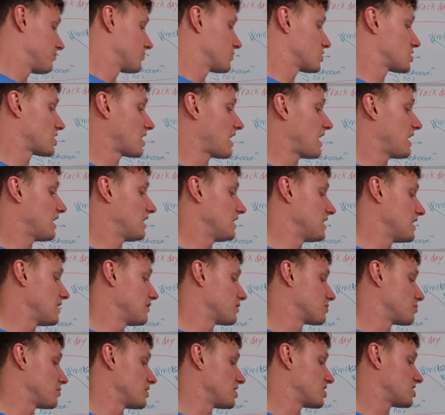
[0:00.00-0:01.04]
So that
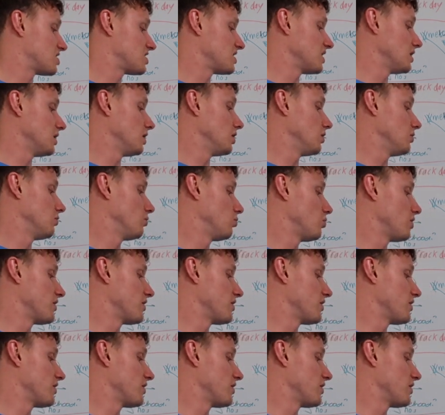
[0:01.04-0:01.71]
leaves me still